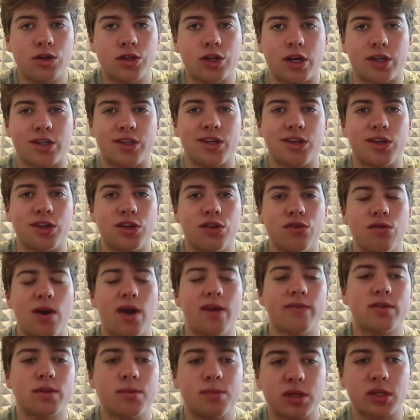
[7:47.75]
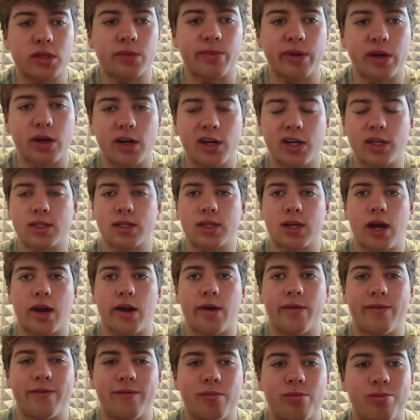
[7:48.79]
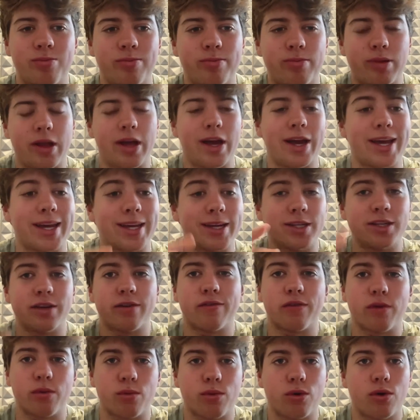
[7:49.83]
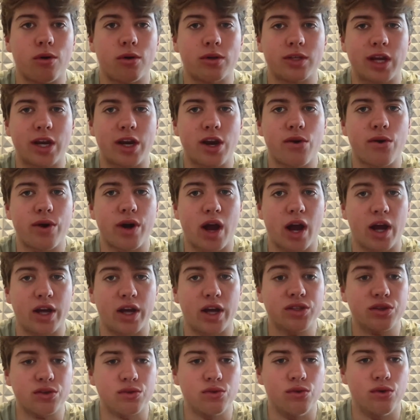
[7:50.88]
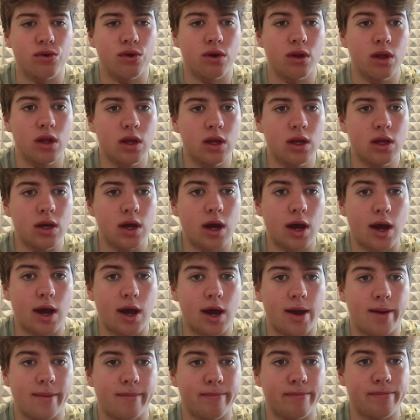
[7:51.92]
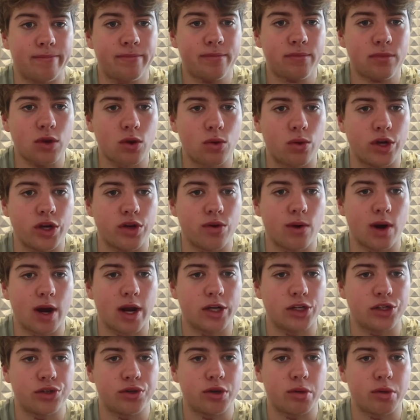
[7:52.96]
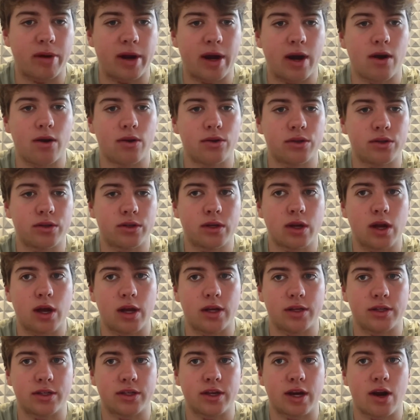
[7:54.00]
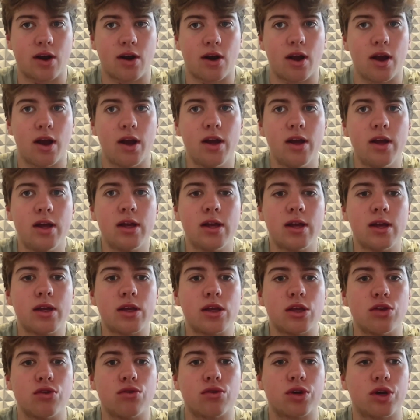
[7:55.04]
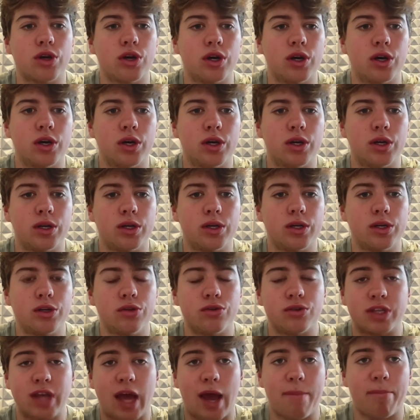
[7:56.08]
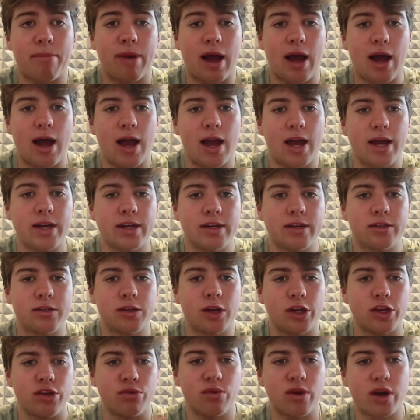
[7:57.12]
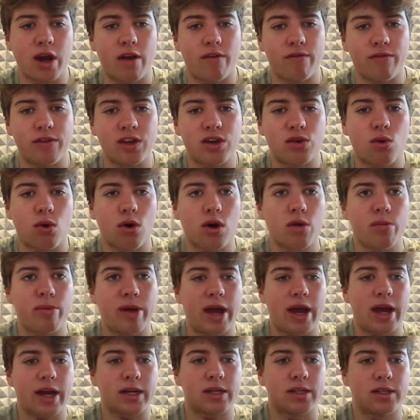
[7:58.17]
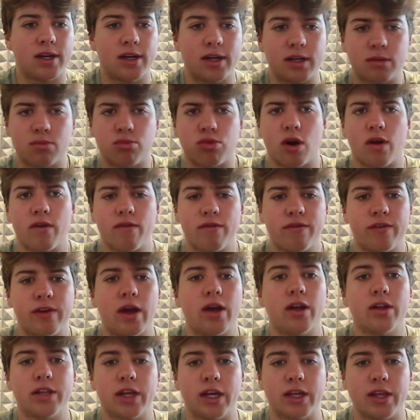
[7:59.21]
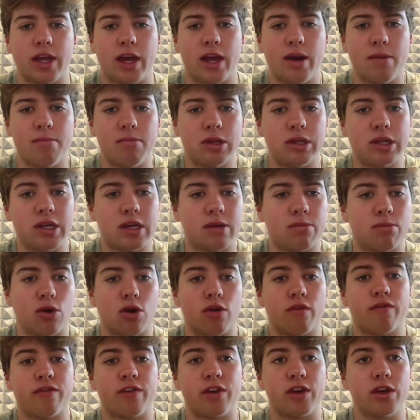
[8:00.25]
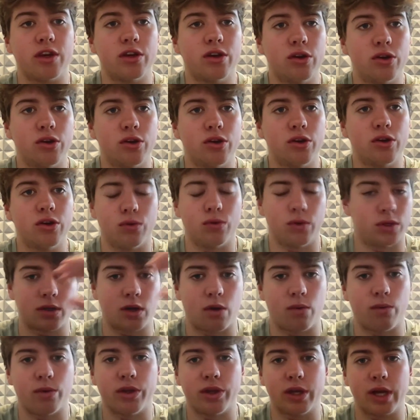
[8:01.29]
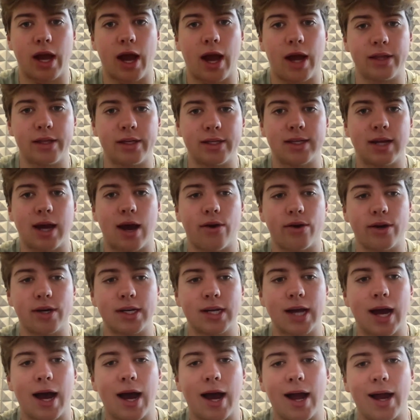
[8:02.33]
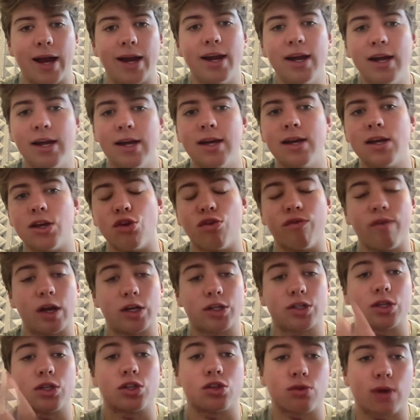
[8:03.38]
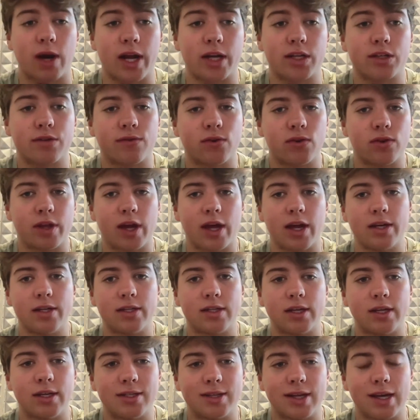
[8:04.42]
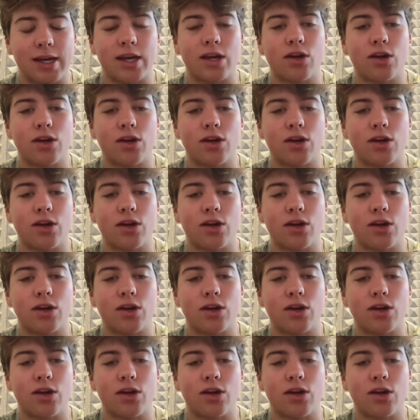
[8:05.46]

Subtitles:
Justin, you have some experience kind of playing in different roles. I know in high school, when you were at Junipero, Sarah, you sat behind a UNLV quarterback, Doug Brunfeld, and then Malik Murphy, who was a really highly touted guy. You eventually transferred then to